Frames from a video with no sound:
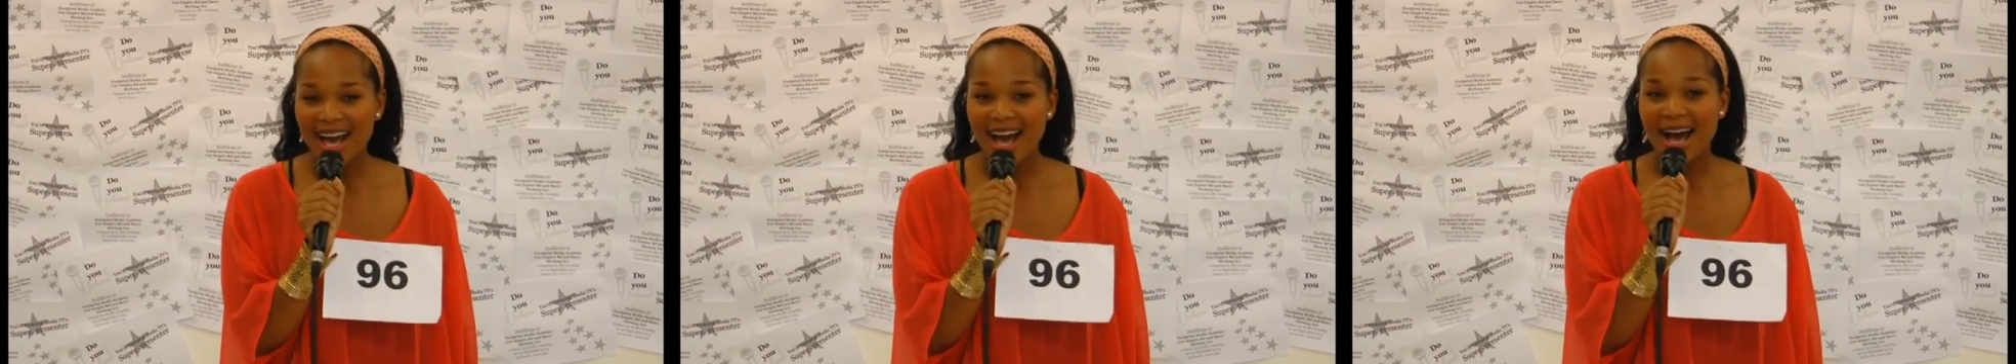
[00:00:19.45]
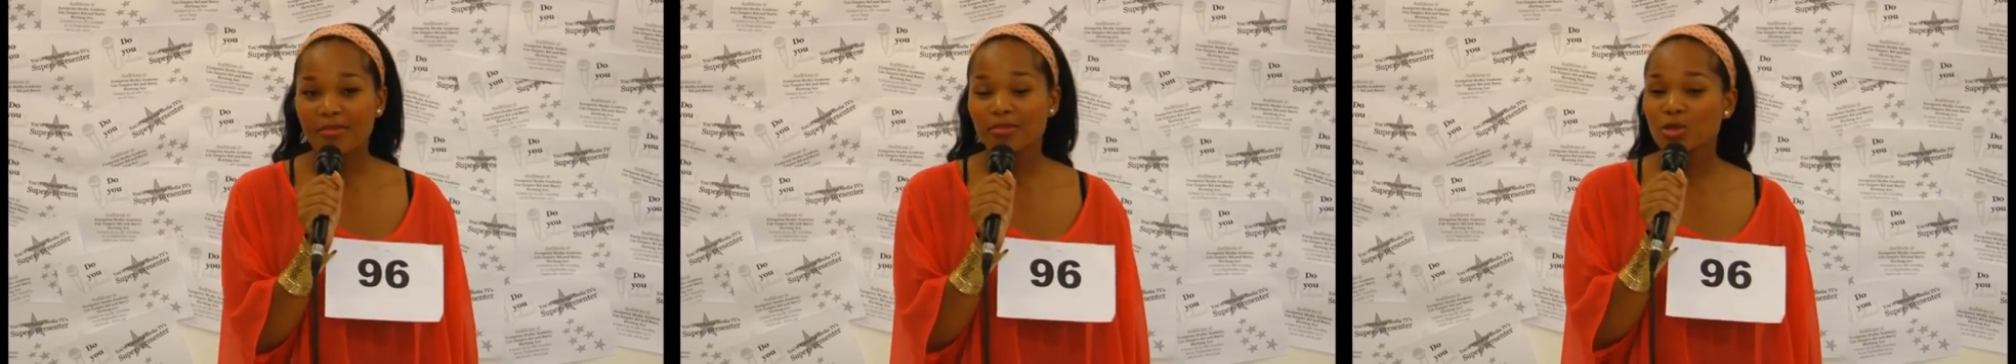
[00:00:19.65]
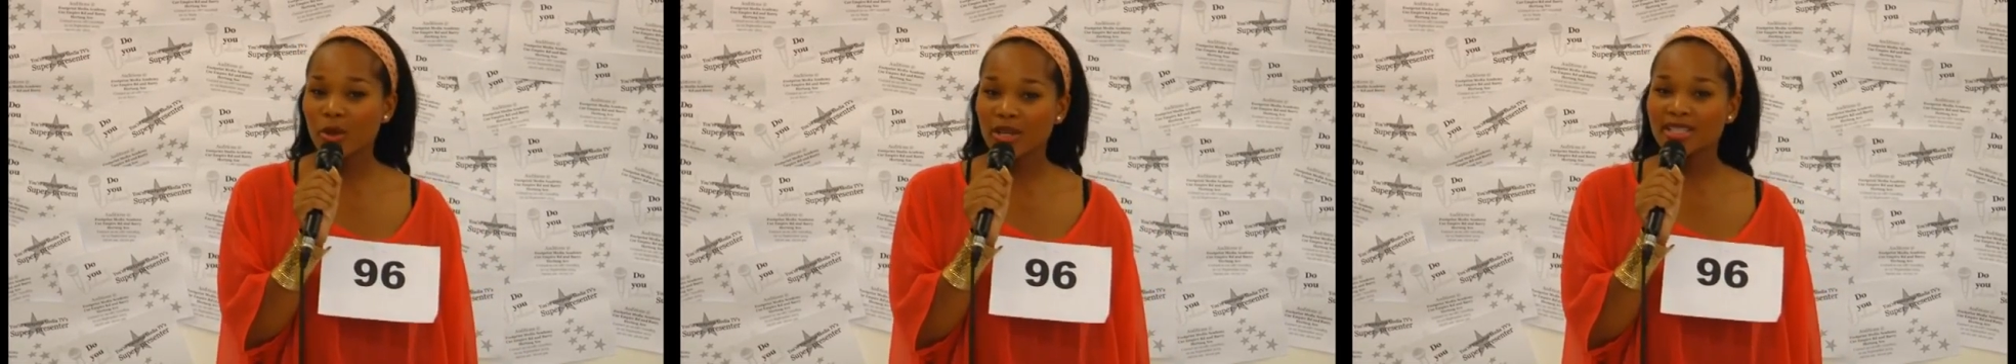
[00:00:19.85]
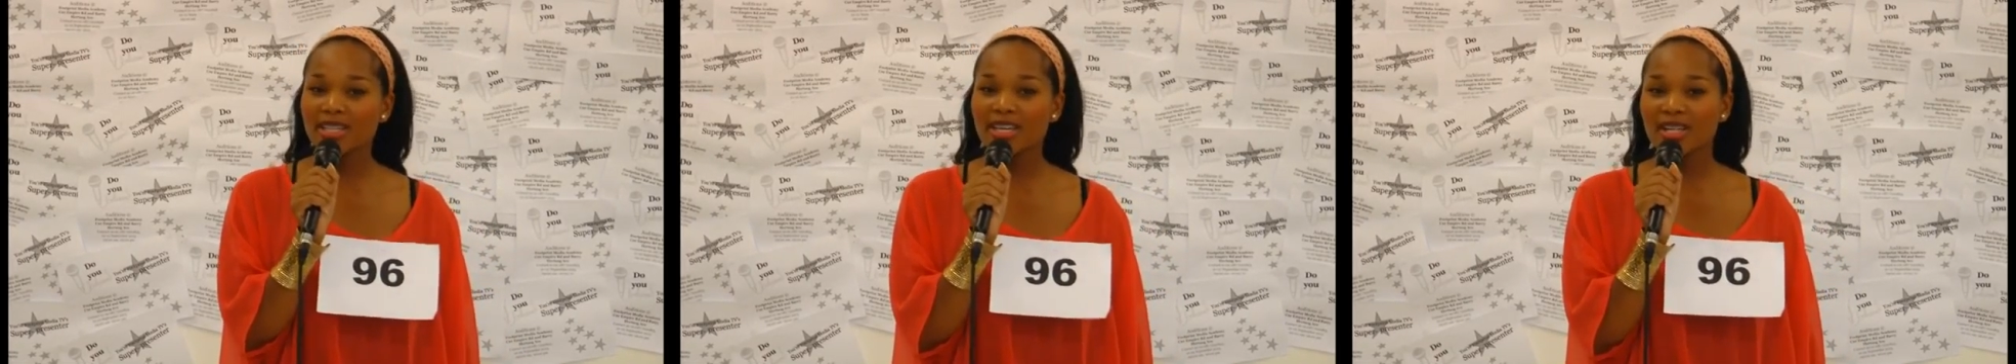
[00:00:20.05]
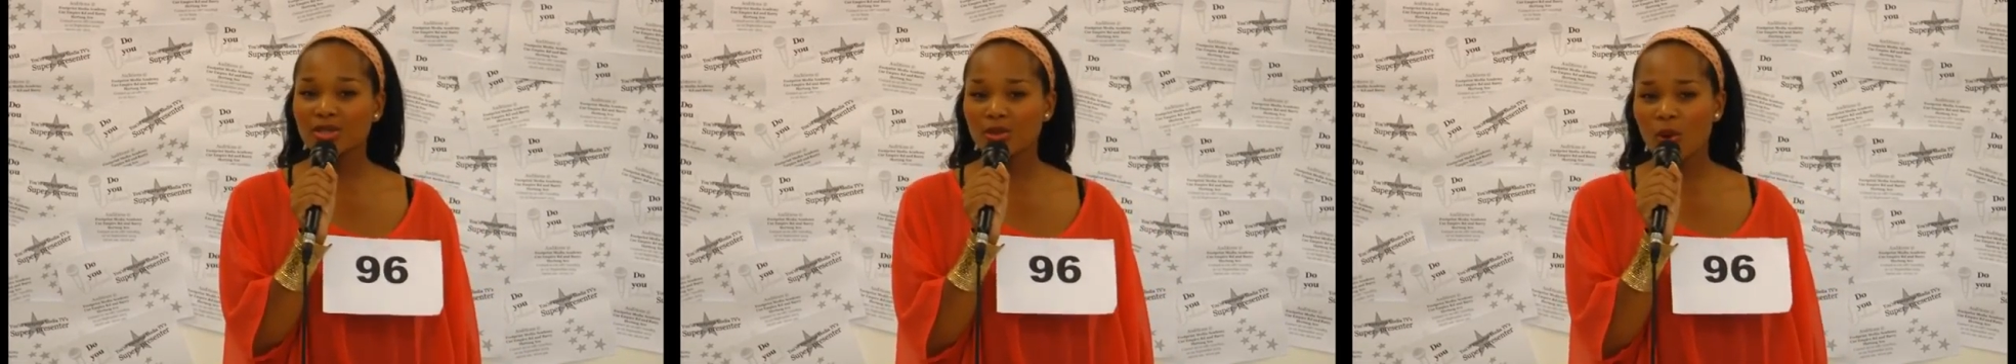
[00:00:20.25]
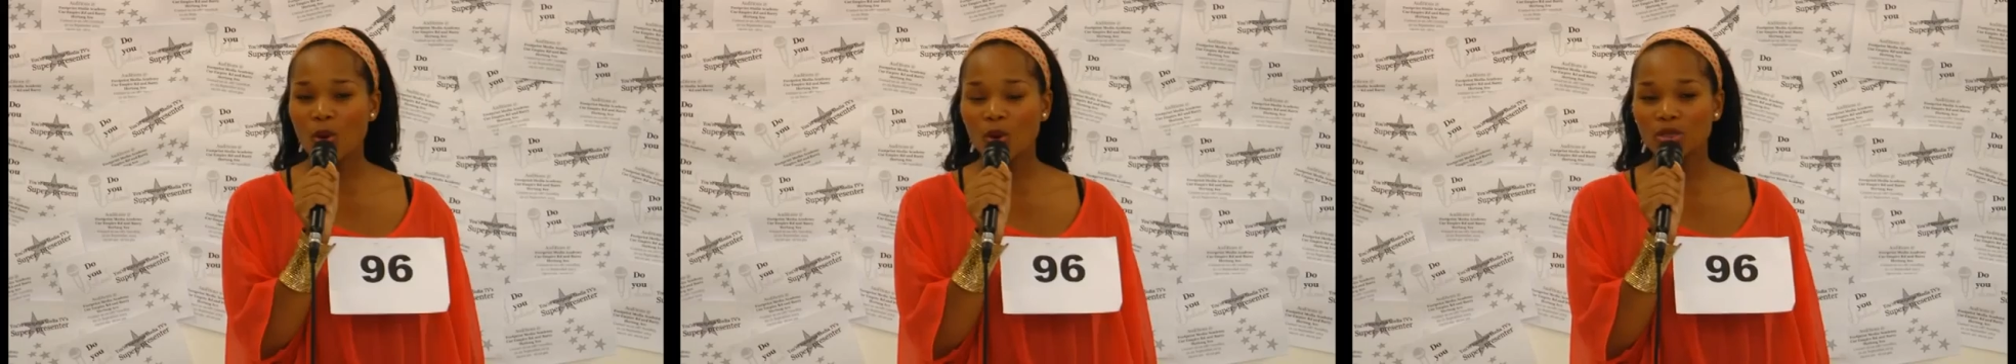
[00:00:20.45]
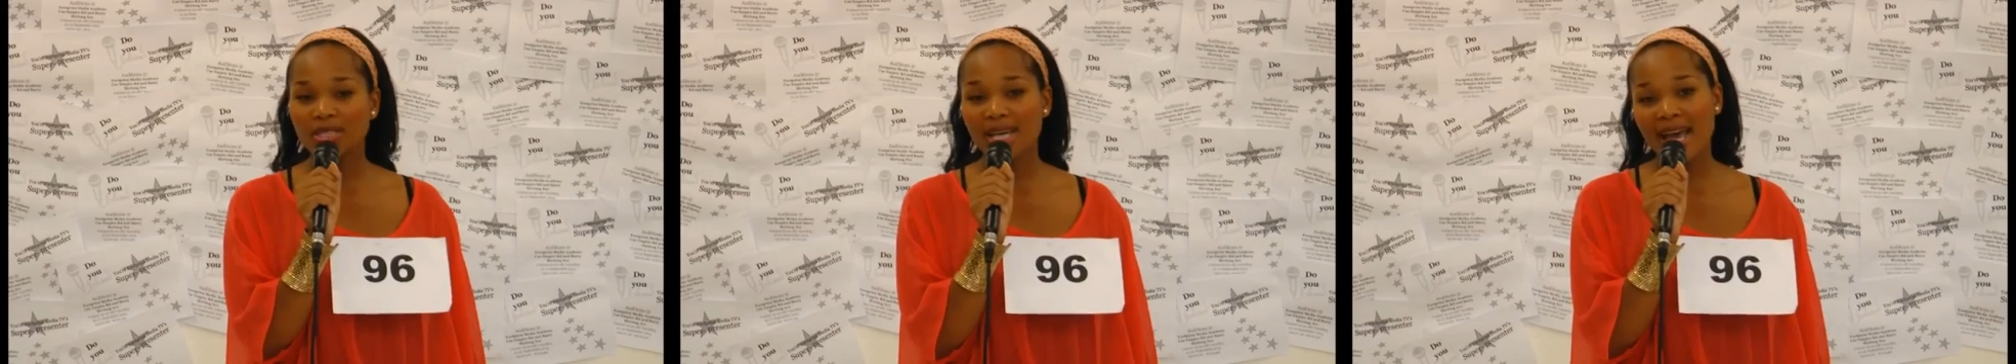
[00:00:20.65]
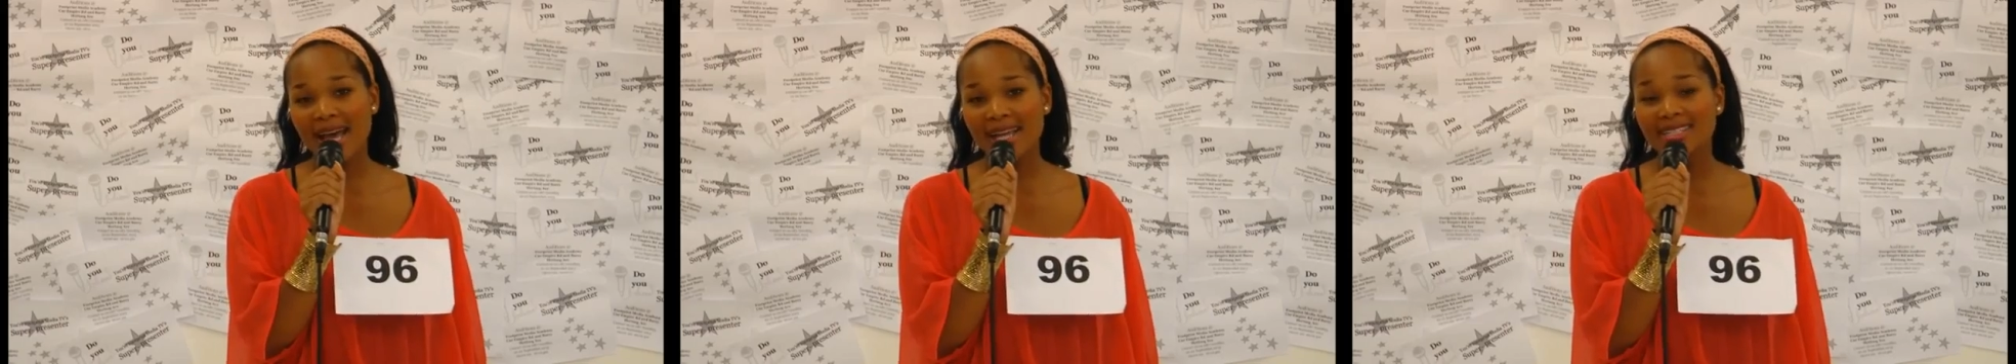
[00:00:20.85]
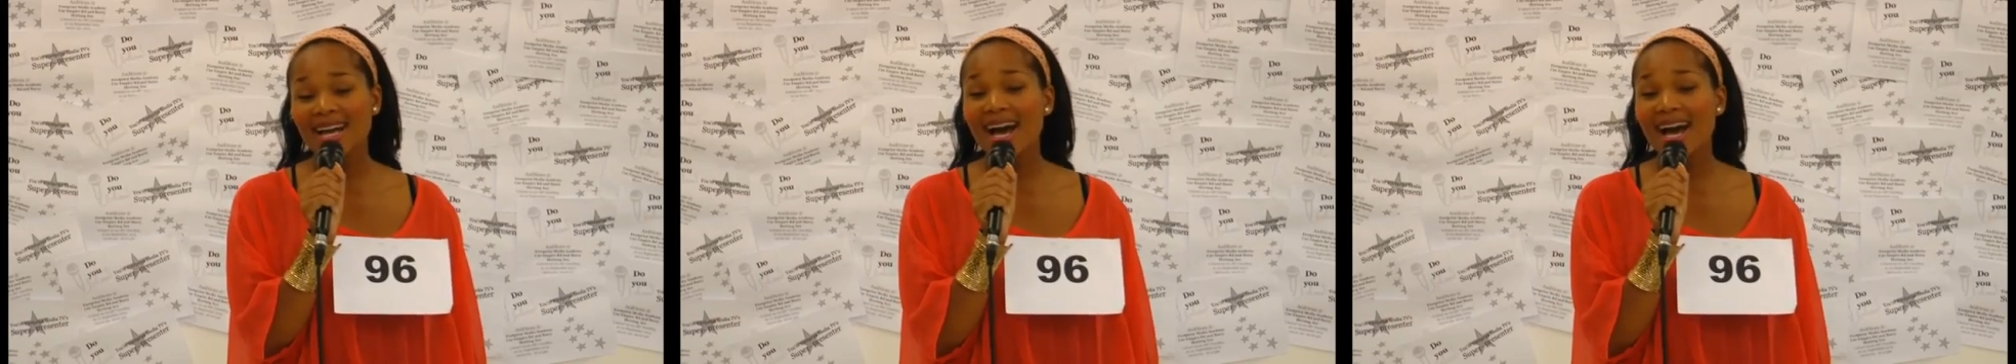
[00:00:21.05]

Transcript: I'm 20 years old and